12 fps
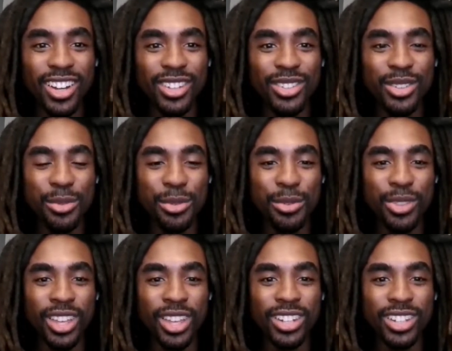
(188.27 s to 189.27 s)
stuff of
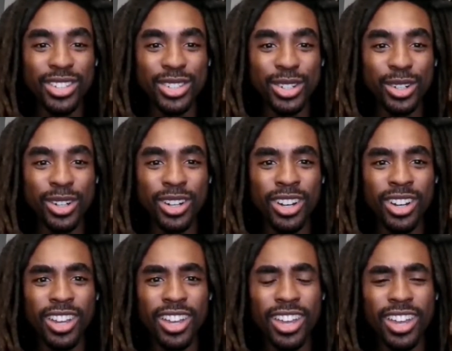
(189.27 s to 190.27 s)
that nature,
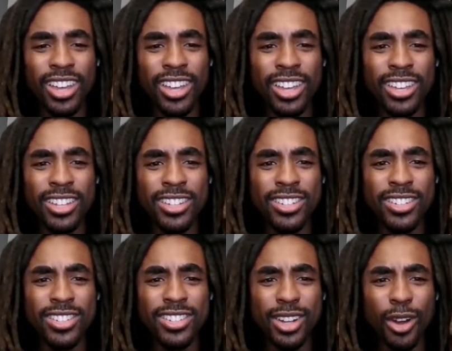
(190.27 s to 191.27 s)
and
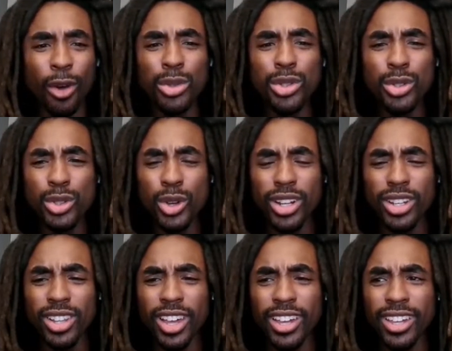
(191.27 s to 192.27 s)
also trying to
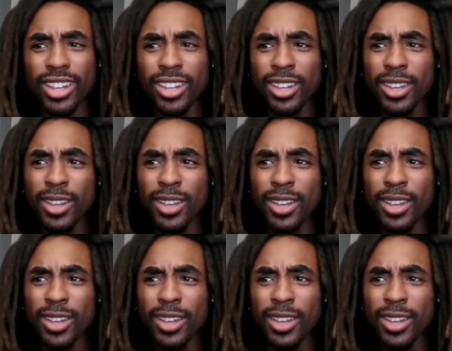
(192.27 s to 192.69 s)
like